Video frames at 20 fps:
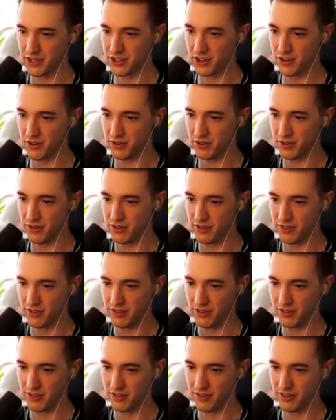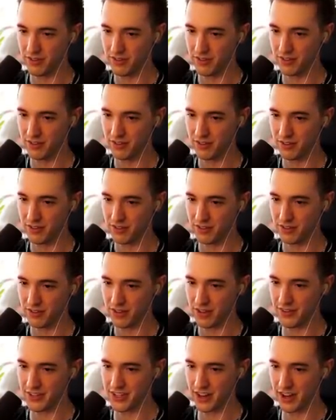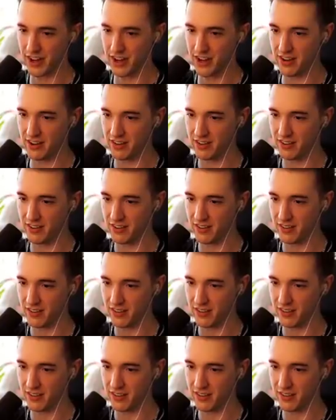What do I do? Have I done it?